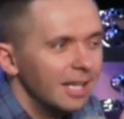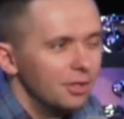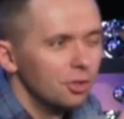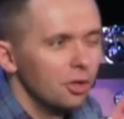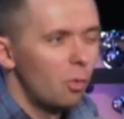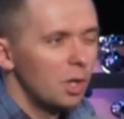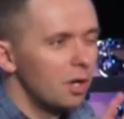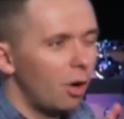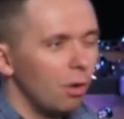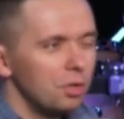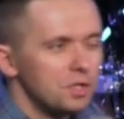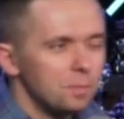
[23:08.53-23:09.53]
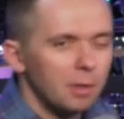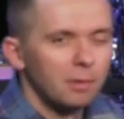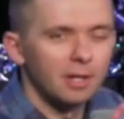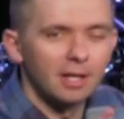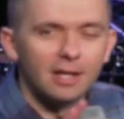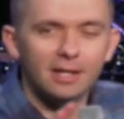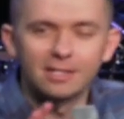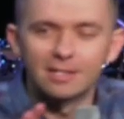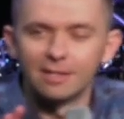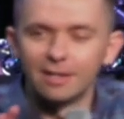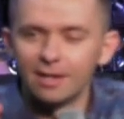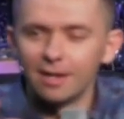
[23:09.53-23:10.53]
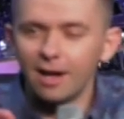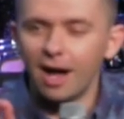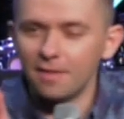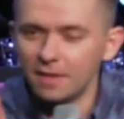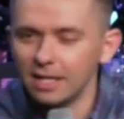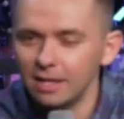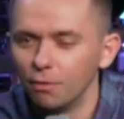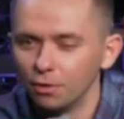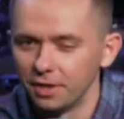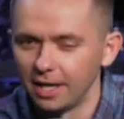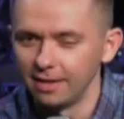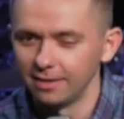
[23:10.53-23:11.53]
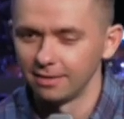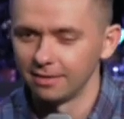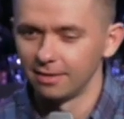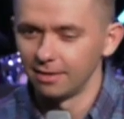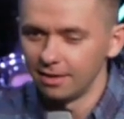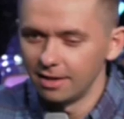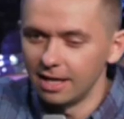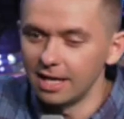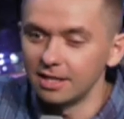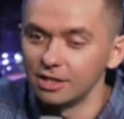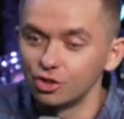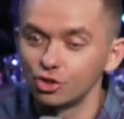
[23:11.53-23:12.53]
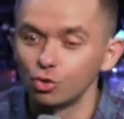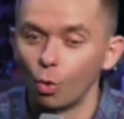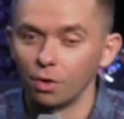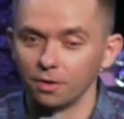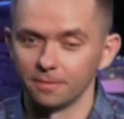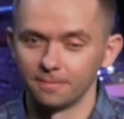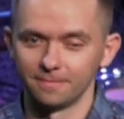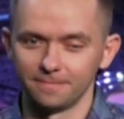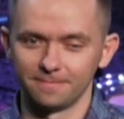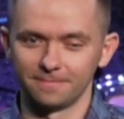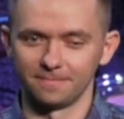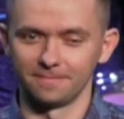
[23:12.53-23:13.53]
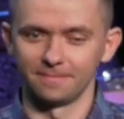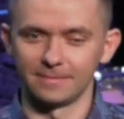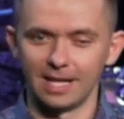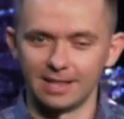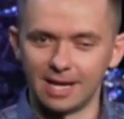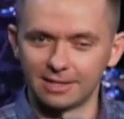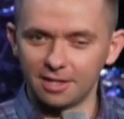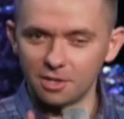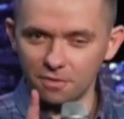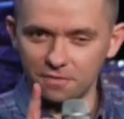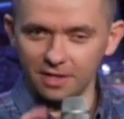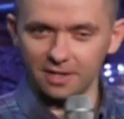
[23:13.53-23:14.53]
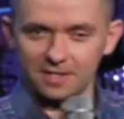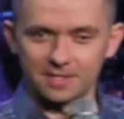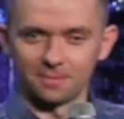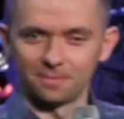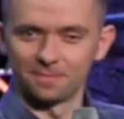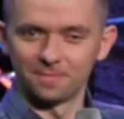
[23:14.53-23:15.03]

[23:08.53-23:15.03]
Do you know where the Holy Spirit is on the evil day? In His sword not in your feelings.